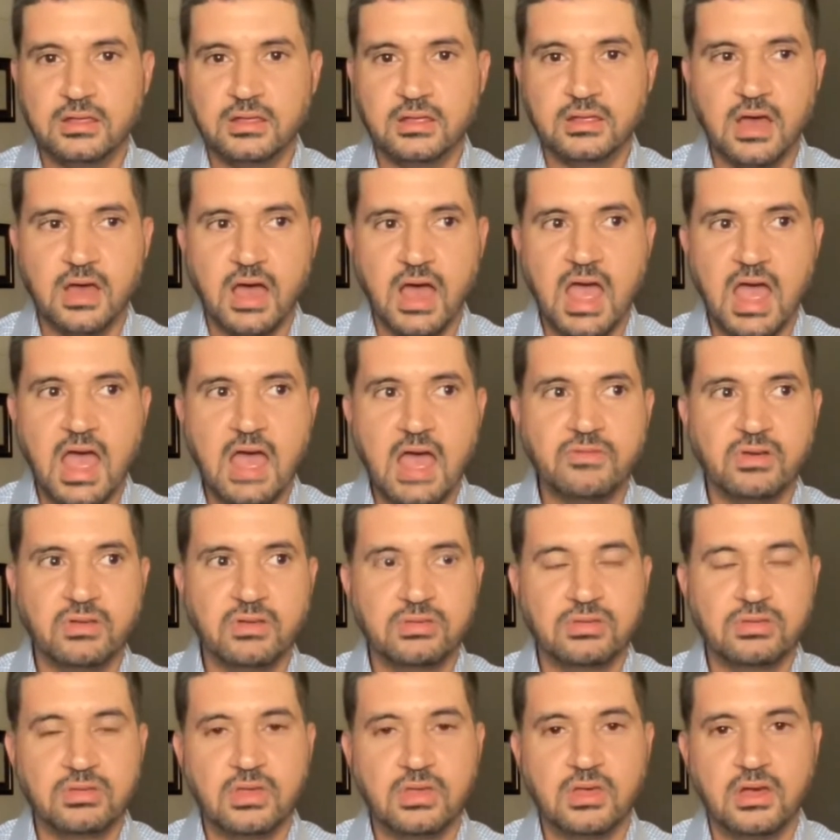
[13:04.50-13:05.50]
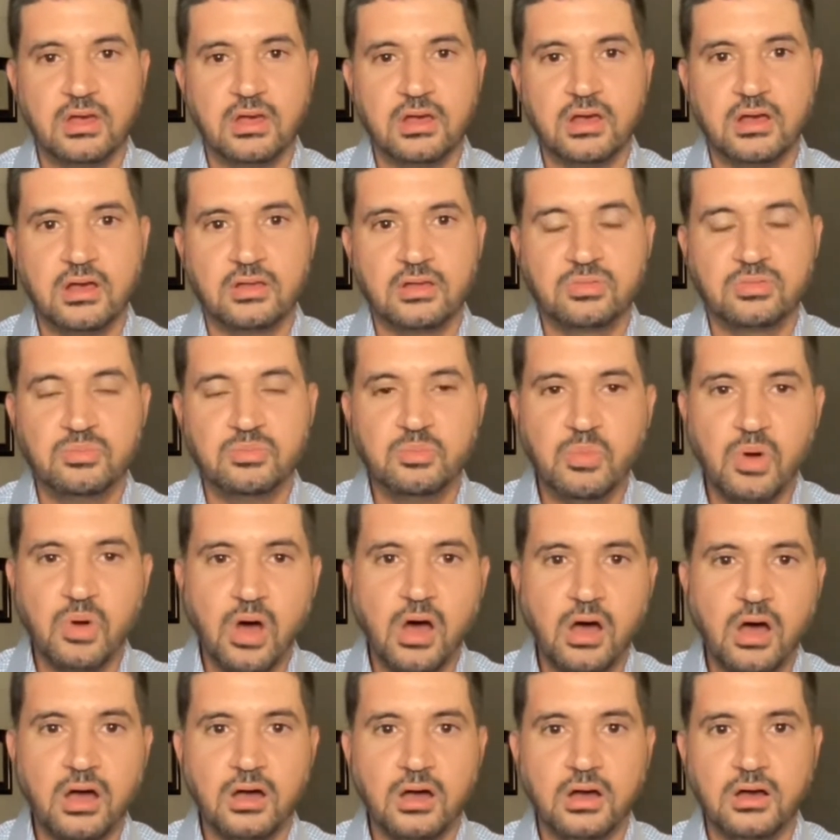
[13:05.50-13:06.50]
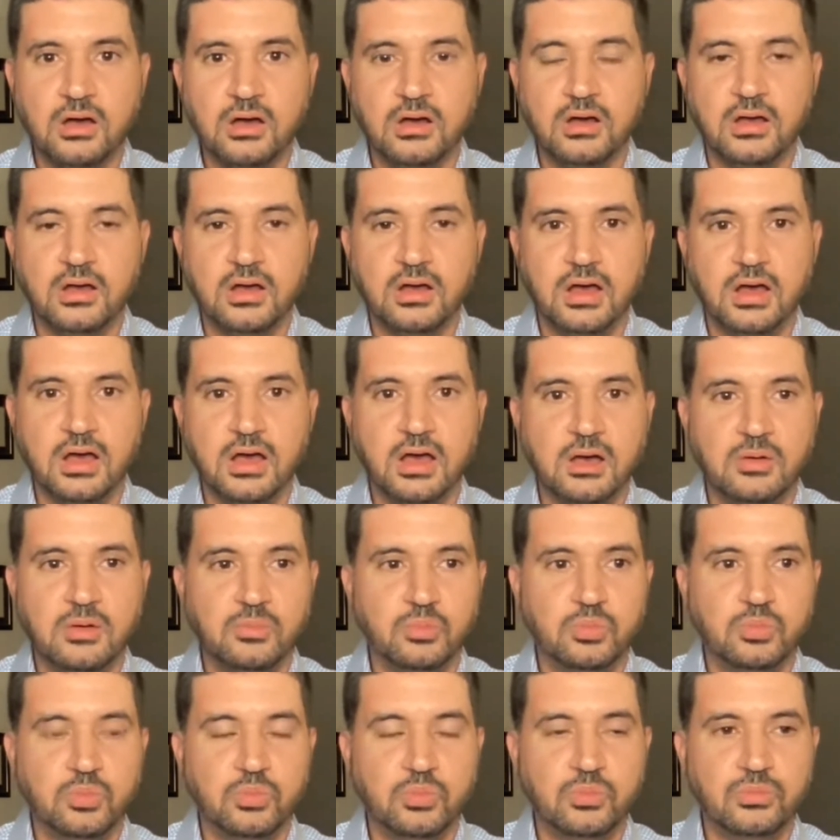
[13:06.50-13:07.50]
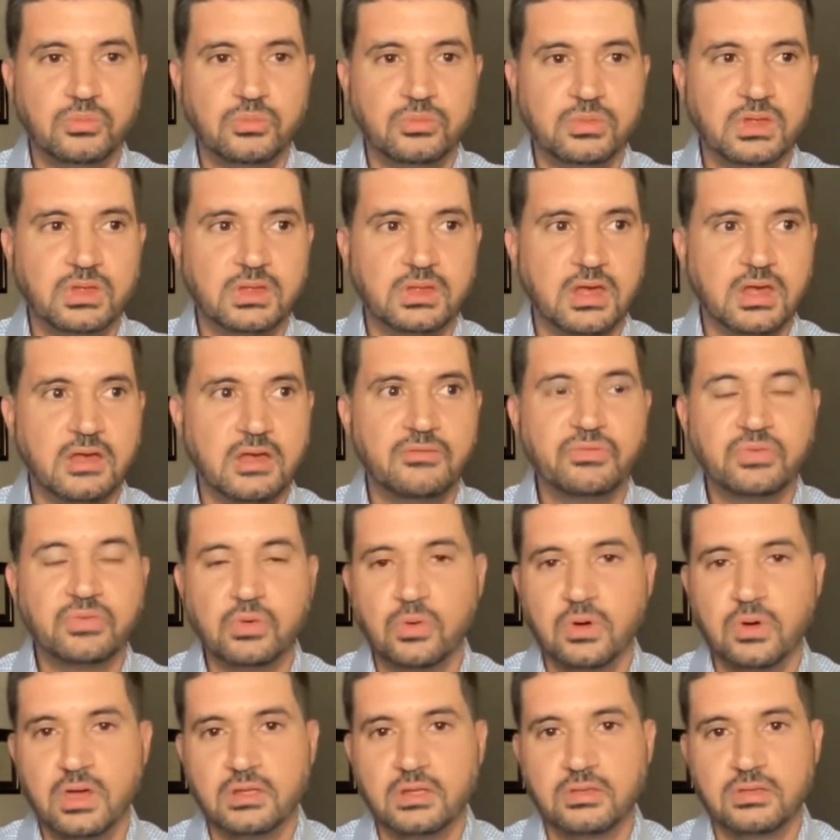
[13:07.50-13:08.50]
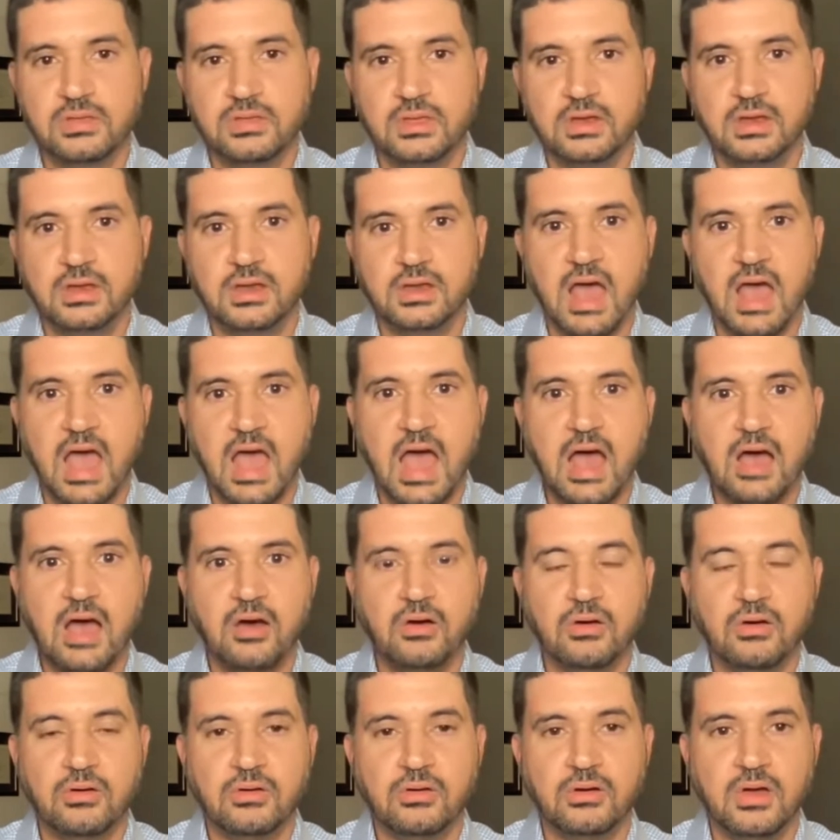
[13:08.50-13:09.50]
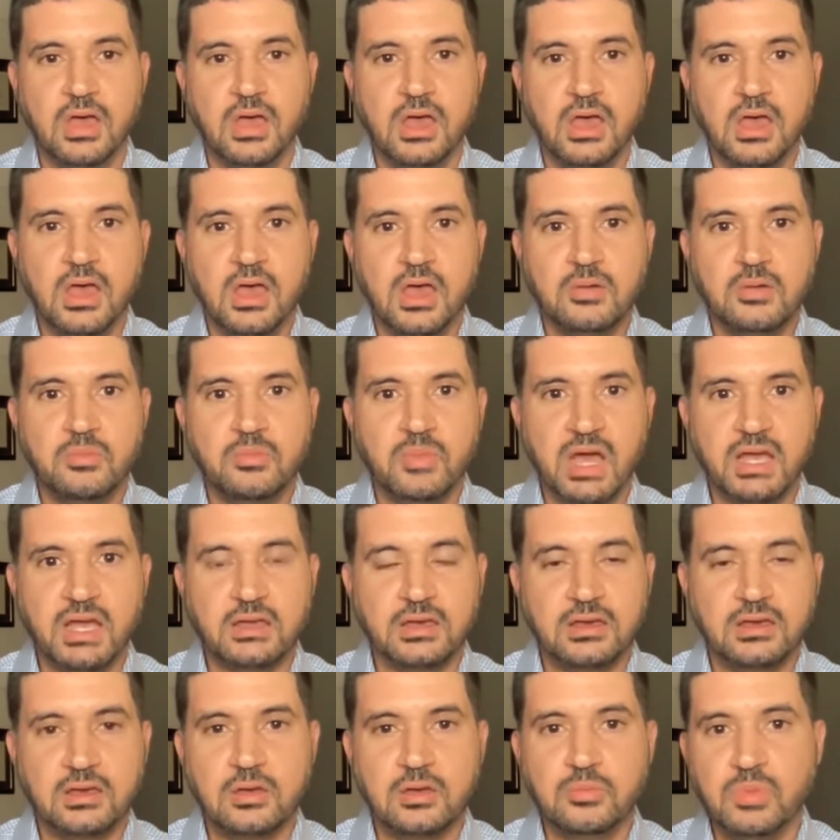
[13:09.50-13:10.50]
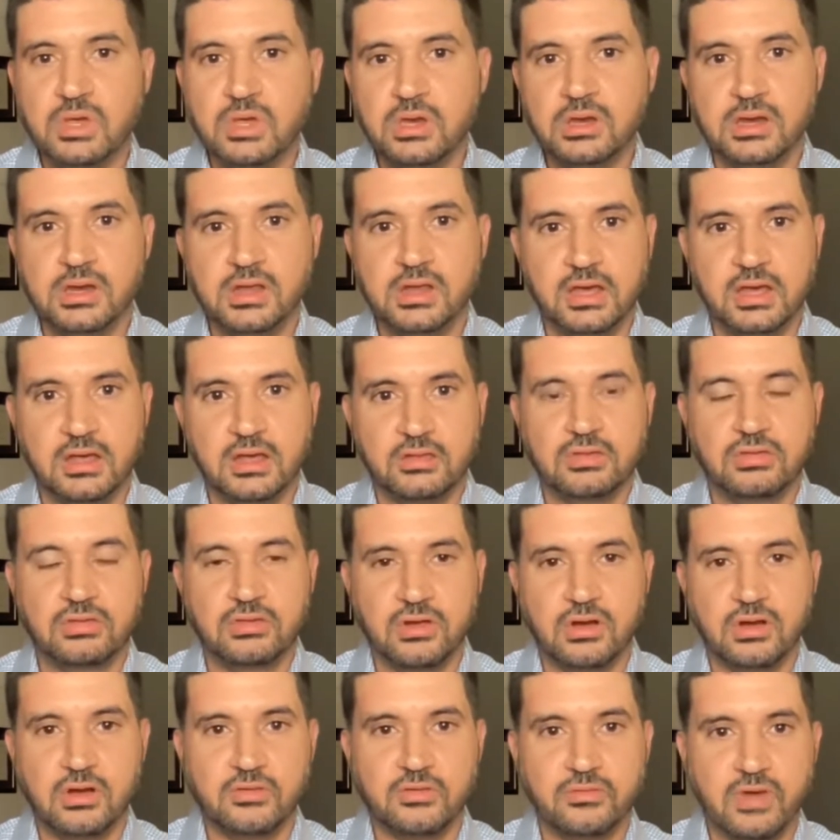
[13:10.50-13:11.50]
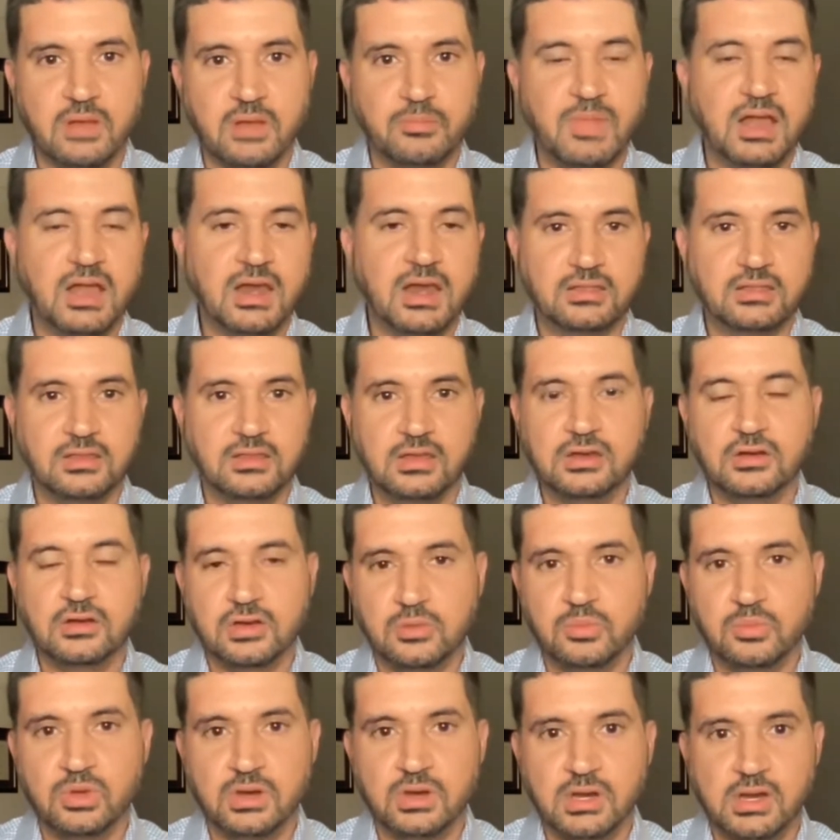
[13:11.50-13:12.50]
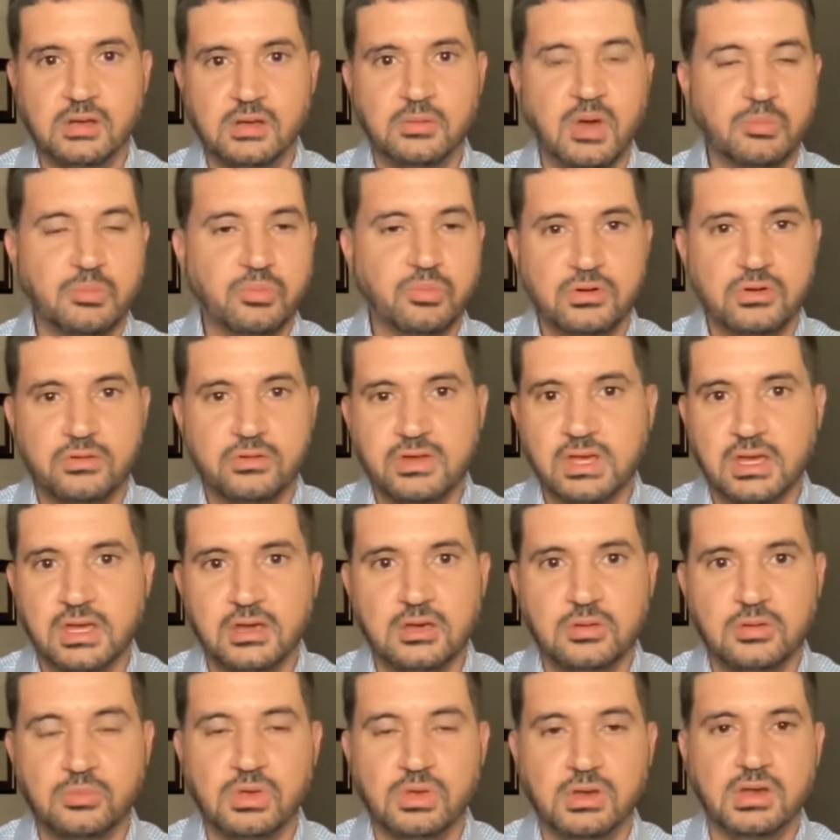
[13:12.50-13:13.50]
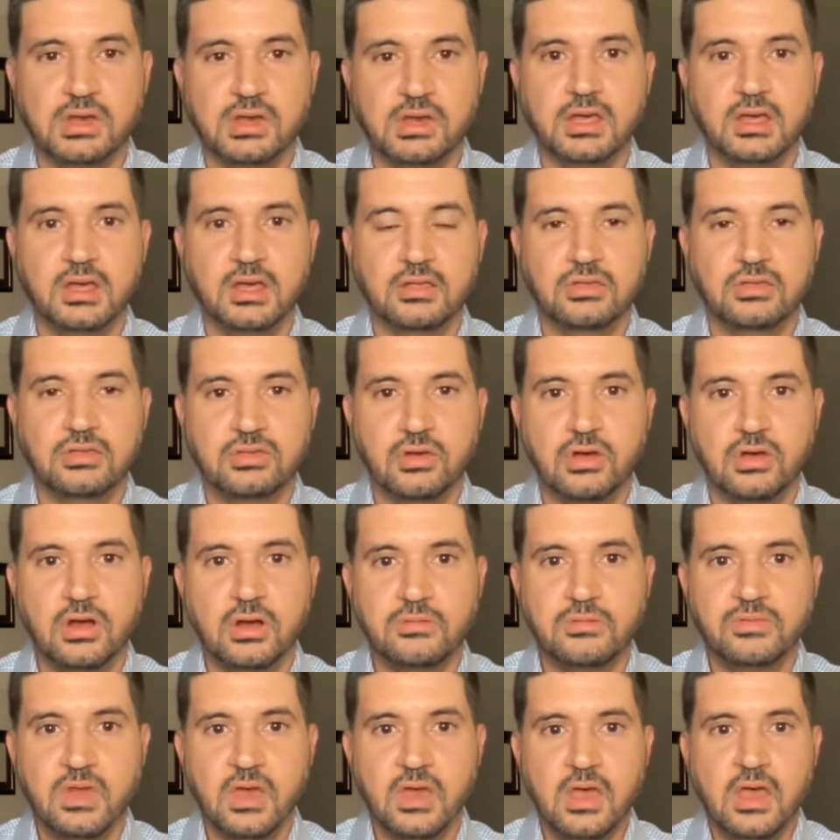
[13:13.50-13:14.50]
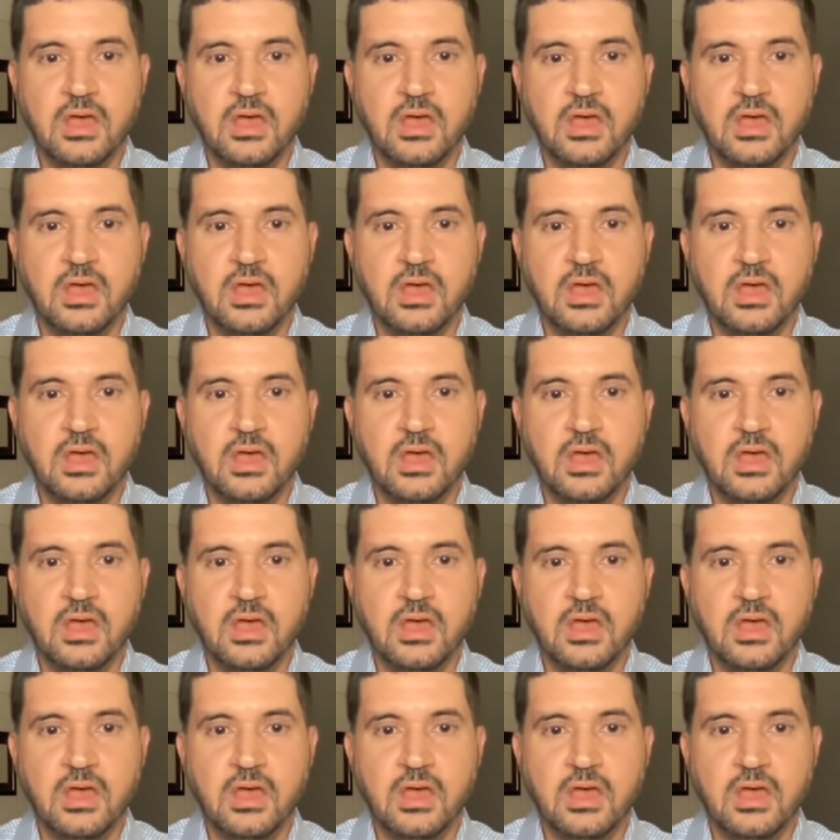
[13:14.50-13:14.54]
I have a small influence in how my community gets served, right? My Latino community, my Puerto Rican community gets served.